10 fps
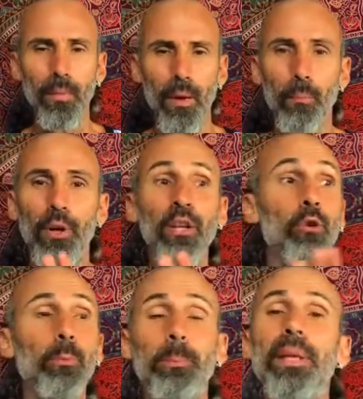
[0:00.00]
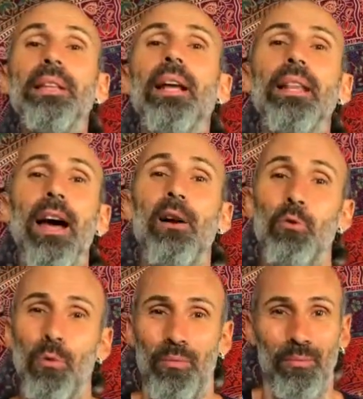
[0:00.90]
Bring your pitta
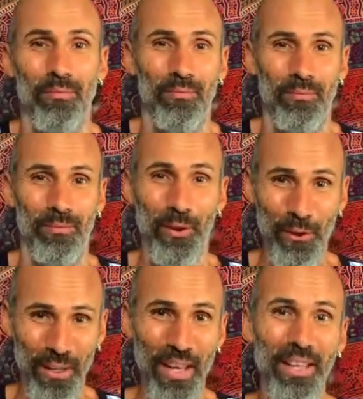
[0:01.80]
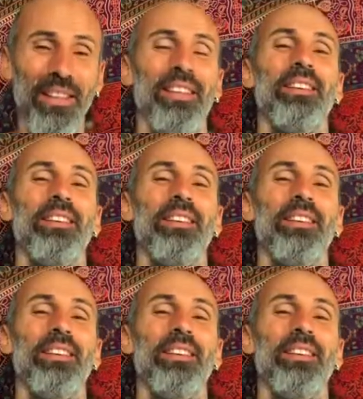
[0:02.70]
down, okay?